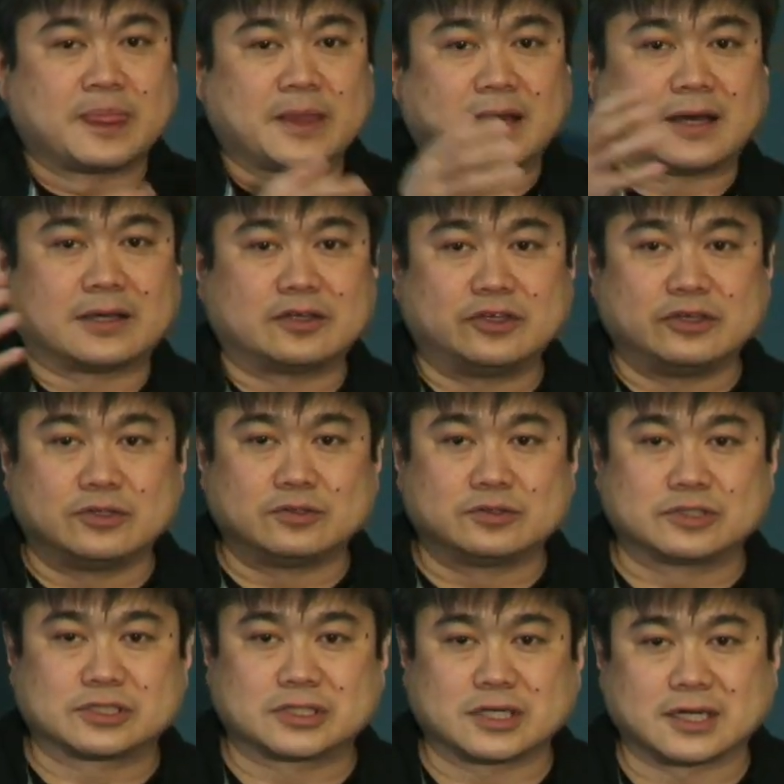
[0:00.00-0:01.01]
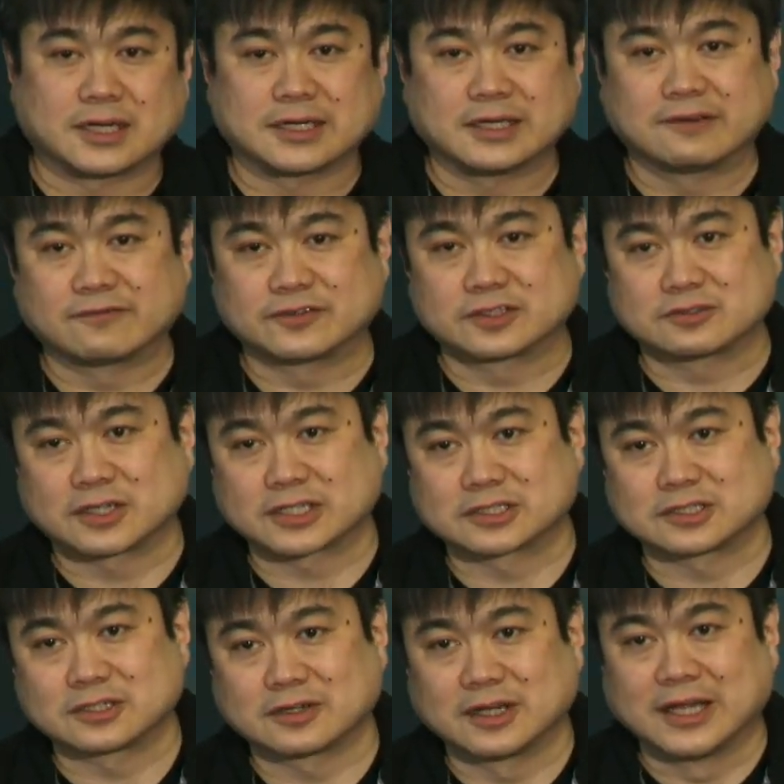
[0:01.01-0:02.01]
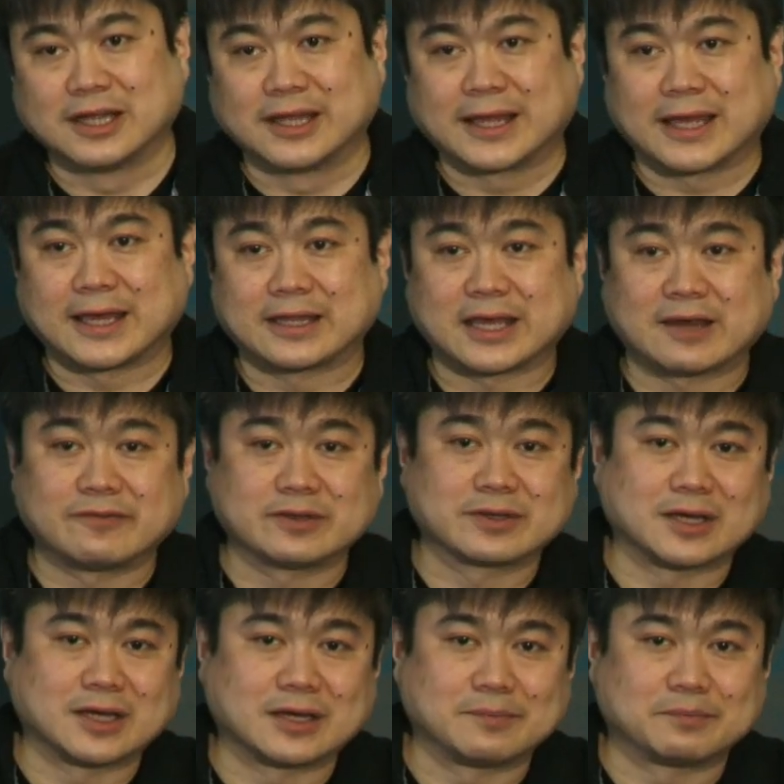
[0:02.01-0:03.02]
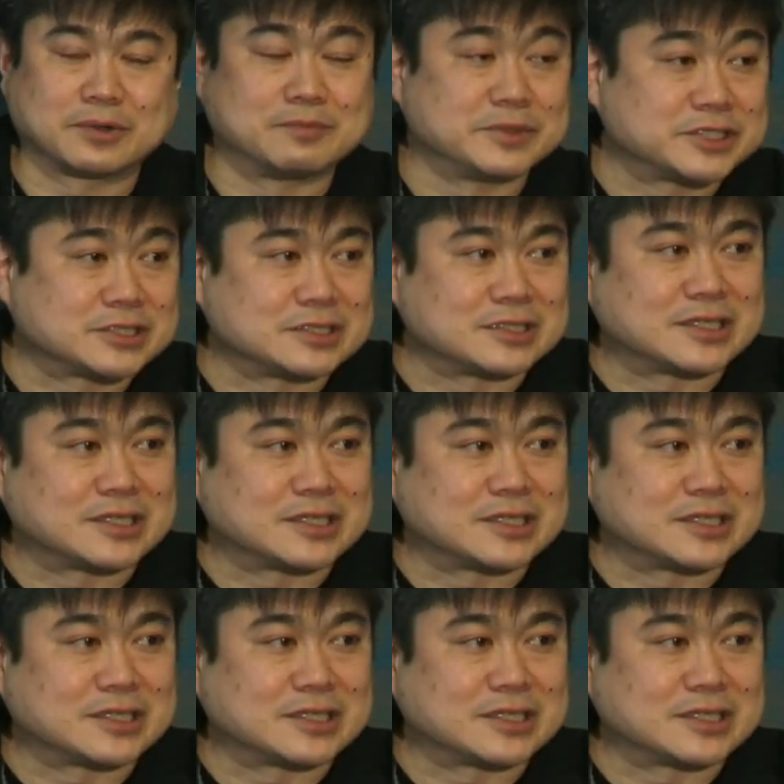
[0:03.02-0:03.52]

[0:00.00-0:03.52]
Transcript: uh, huge uh, infrastructure and having um, permission.